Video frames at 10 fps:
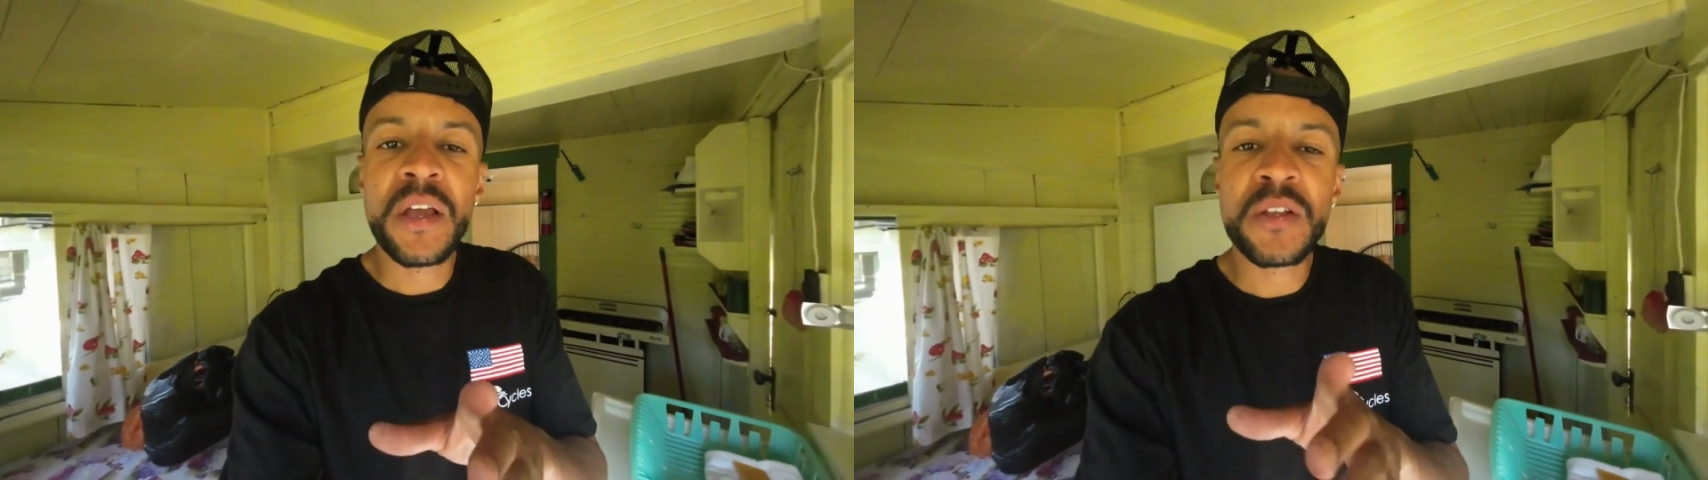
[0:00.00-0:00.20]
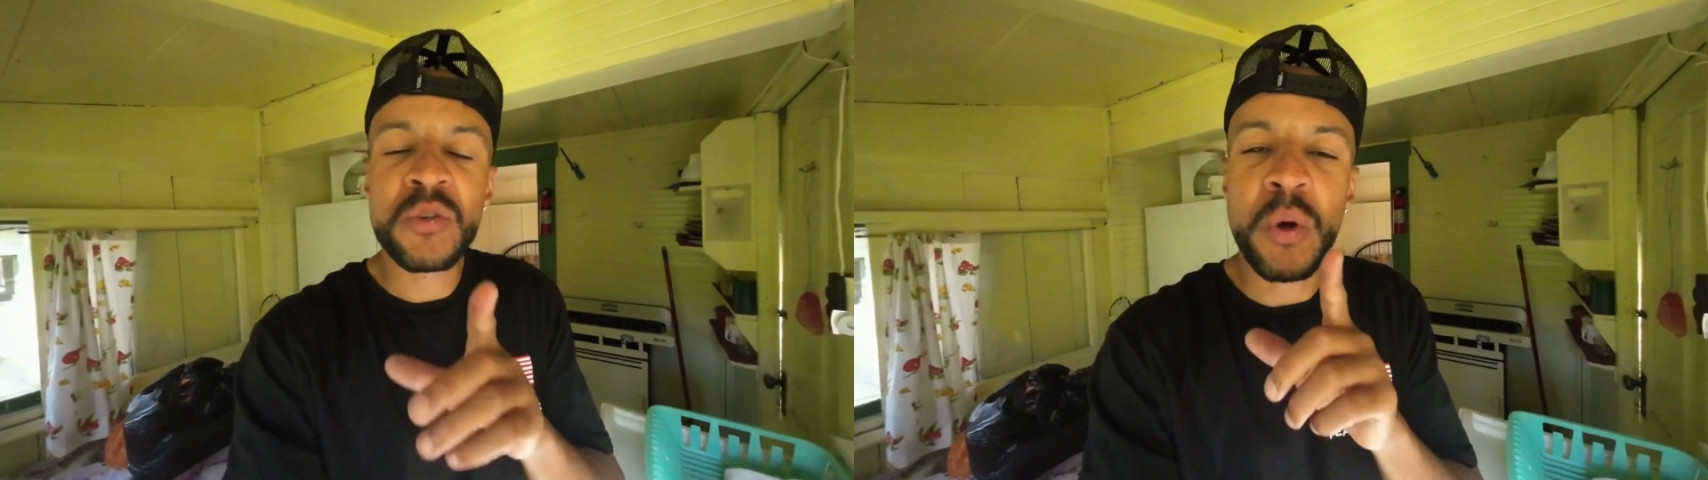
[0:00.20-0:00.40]

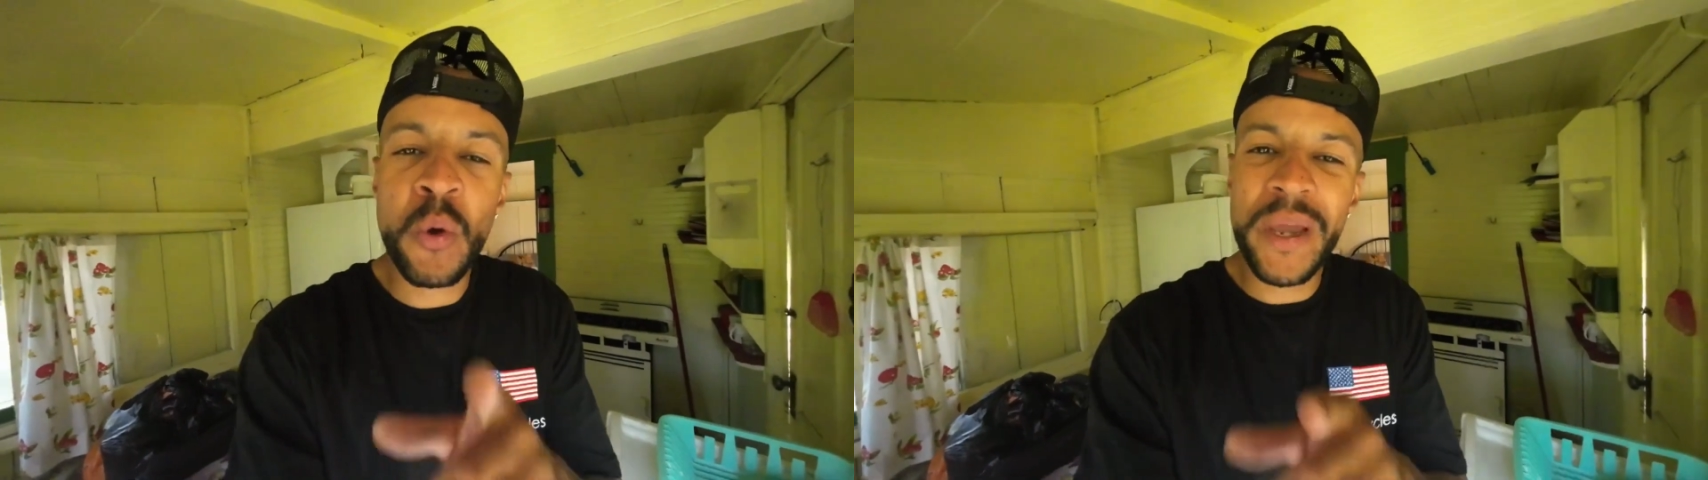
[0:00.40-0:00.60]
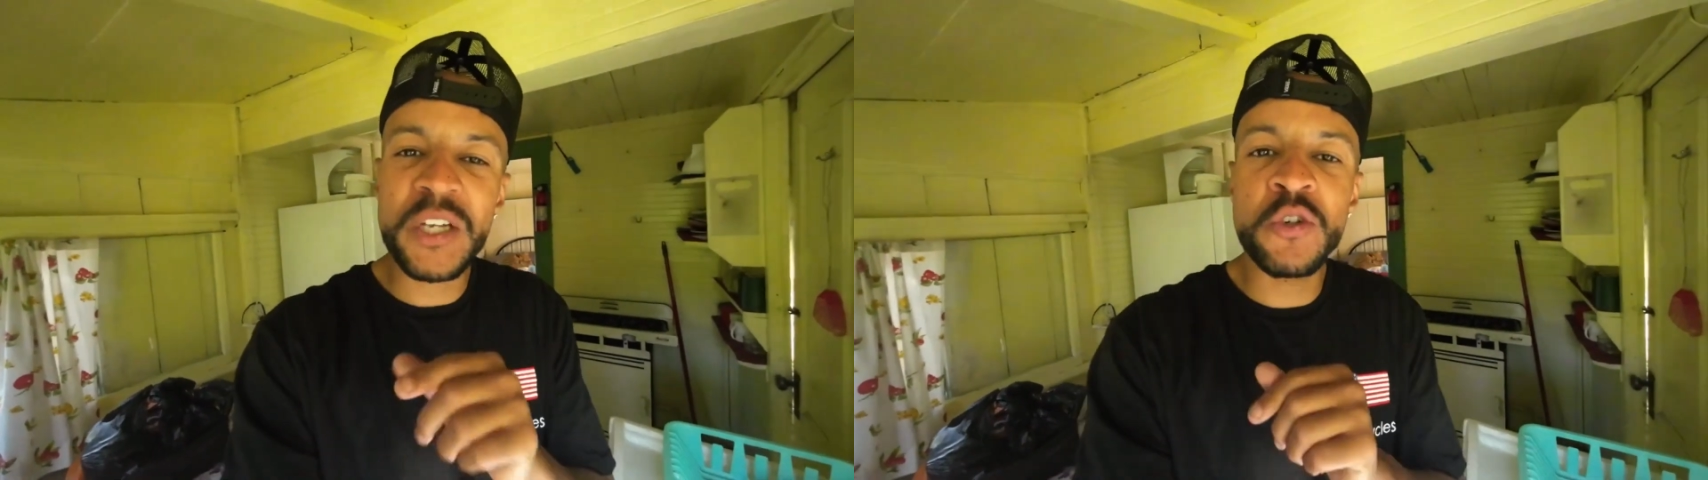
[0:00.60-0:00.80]
to a
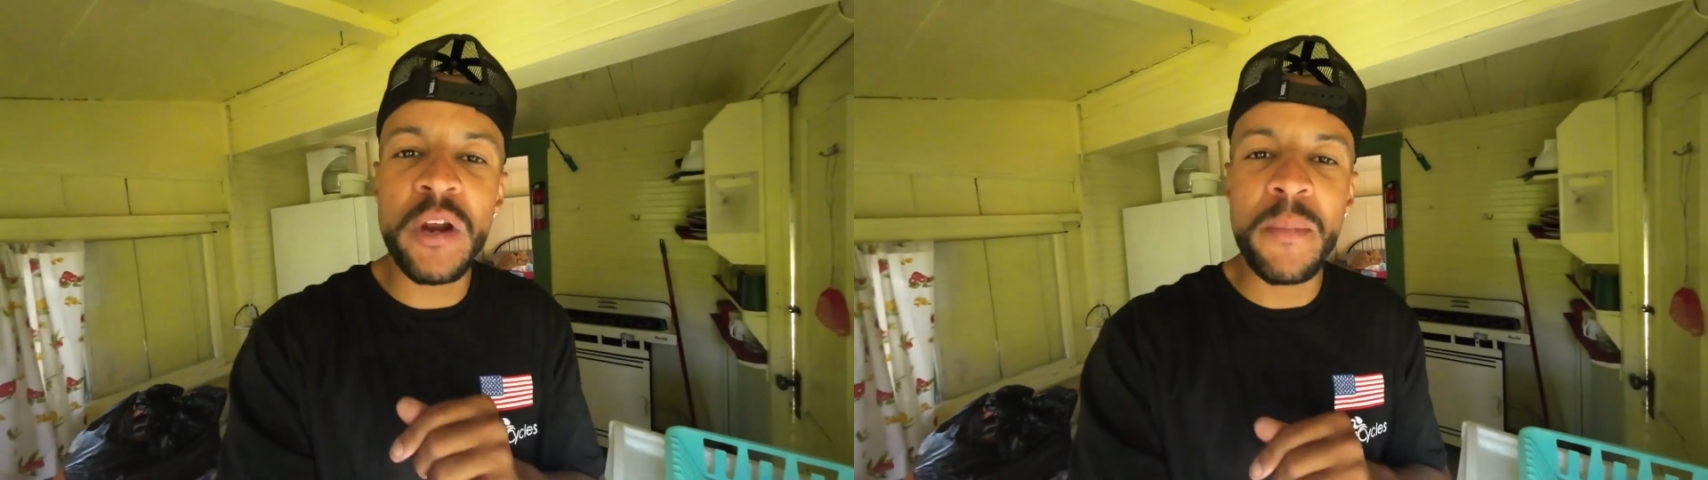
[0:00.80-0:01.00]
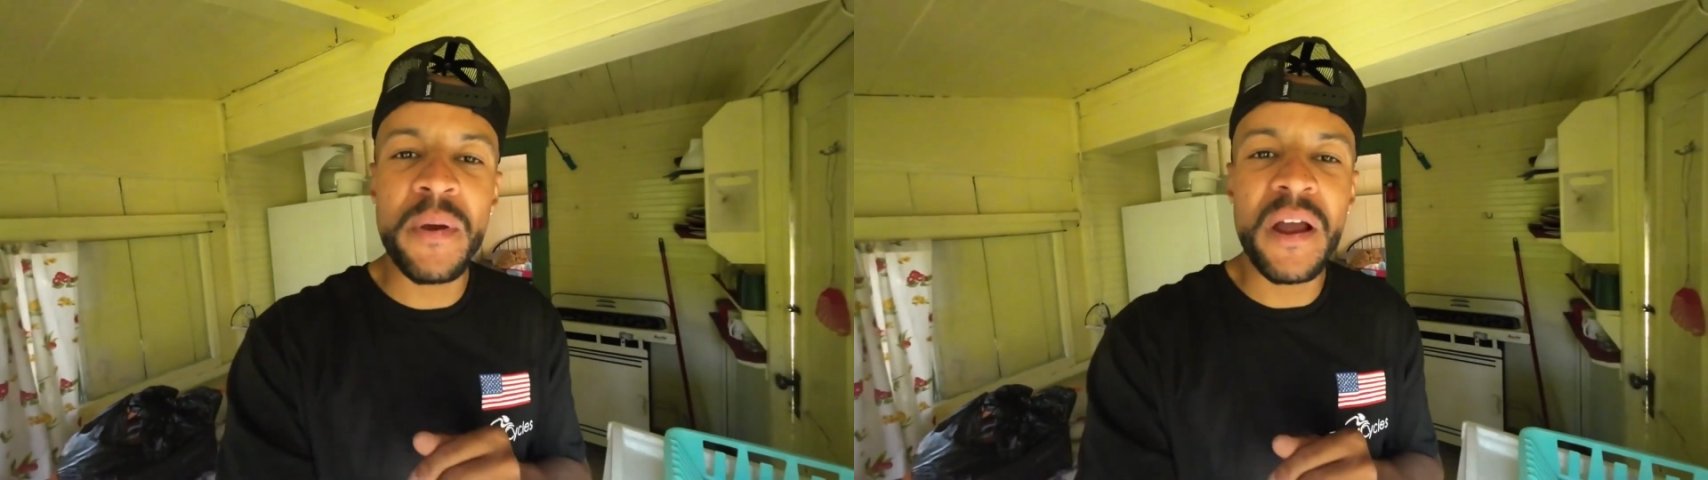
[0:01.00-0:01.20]
quick
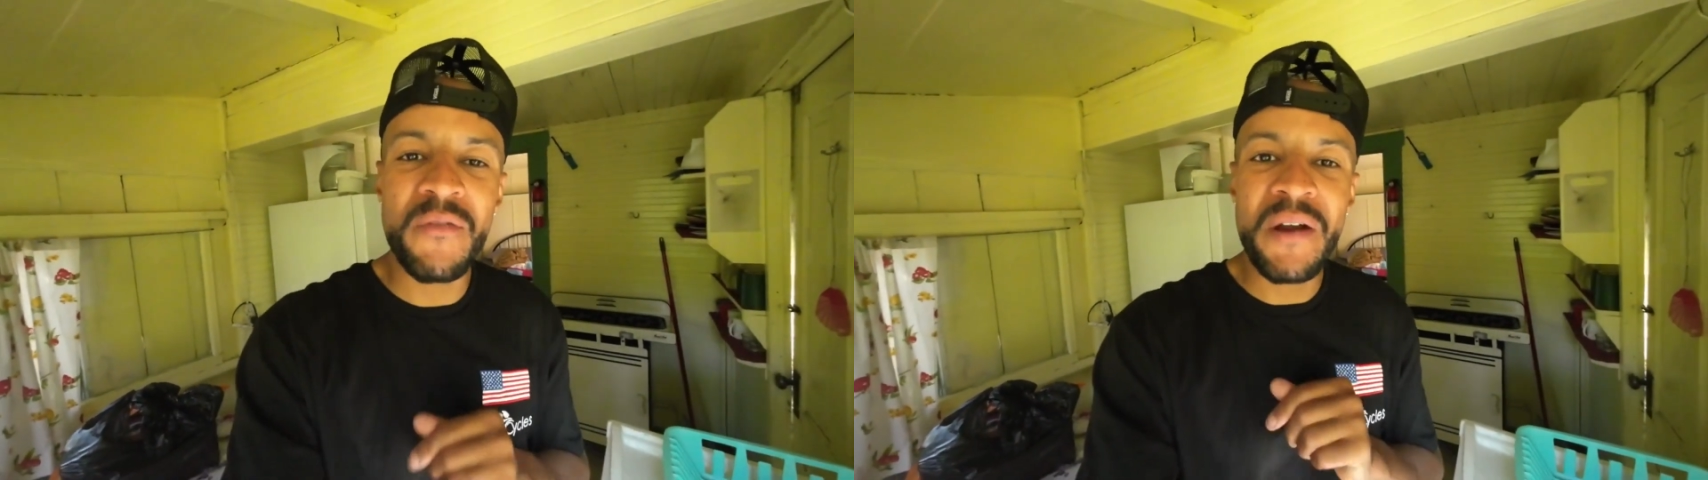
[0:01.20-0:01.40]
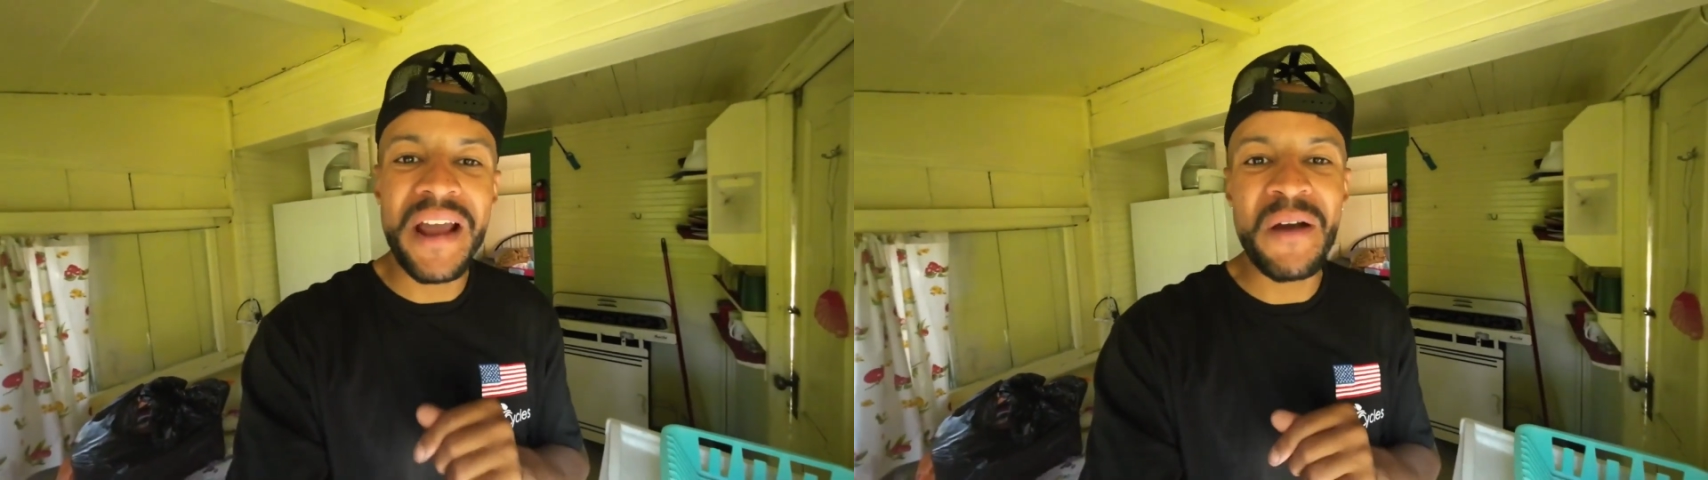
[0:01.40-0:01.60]
trip
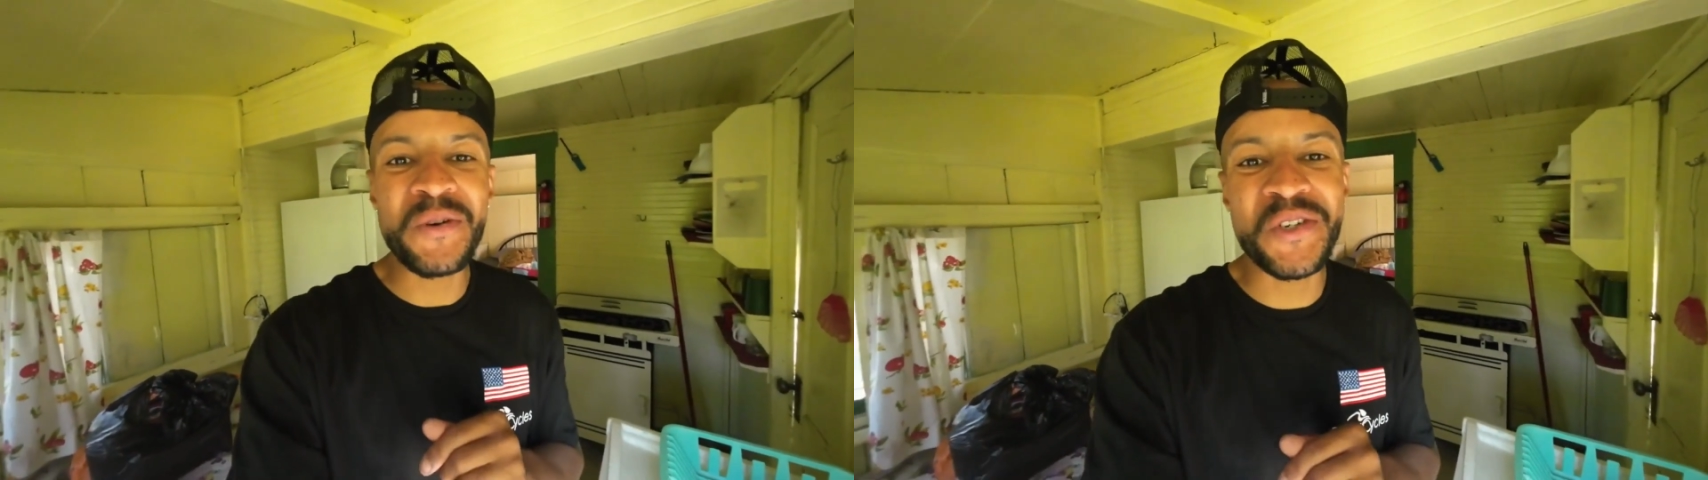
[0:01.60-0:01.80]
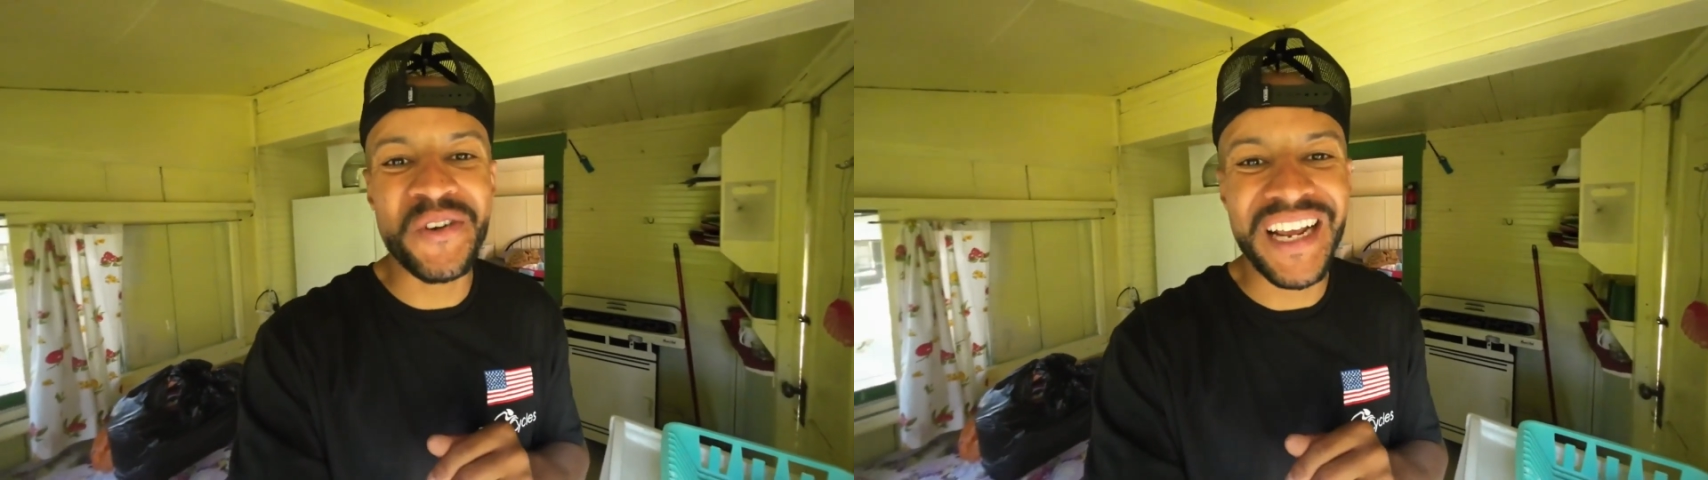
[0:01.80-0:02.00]
around
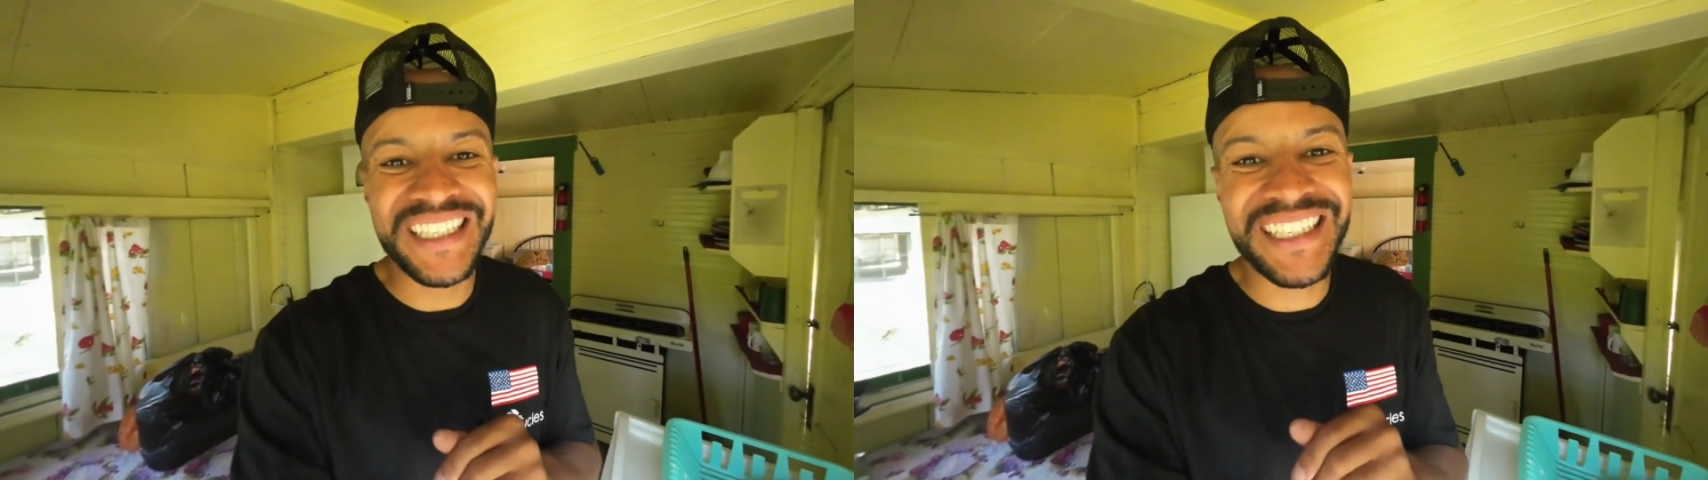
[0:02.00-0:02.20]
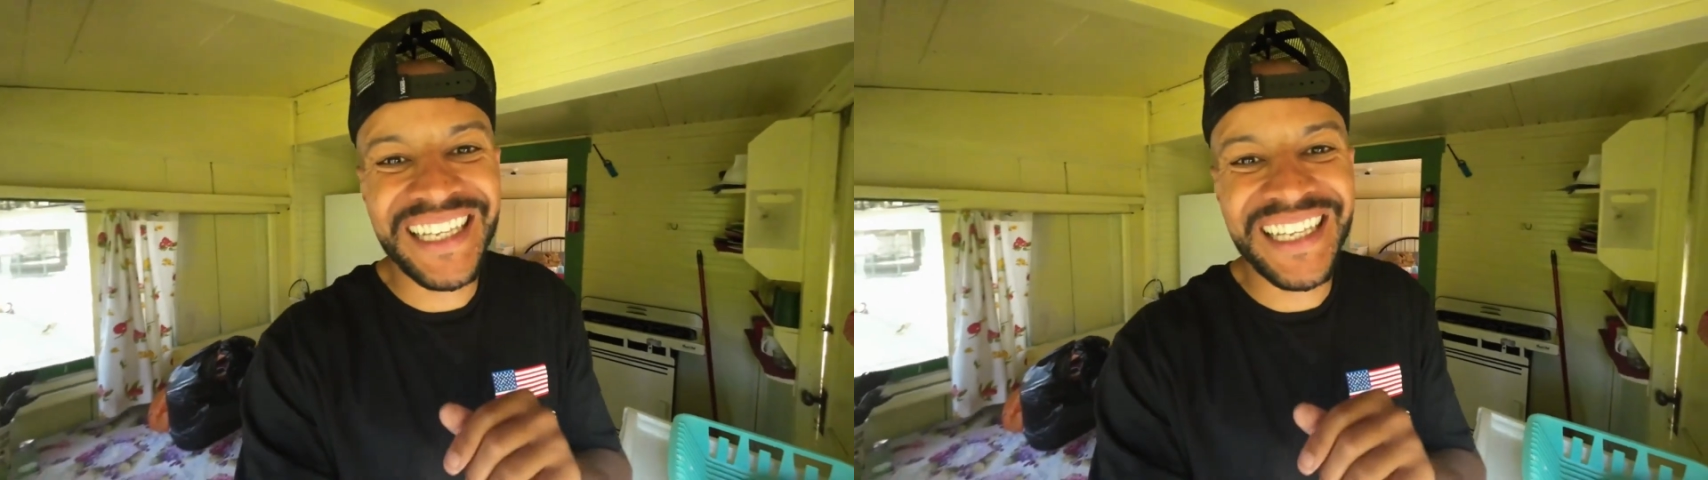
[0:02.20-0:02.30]
Alcatraz.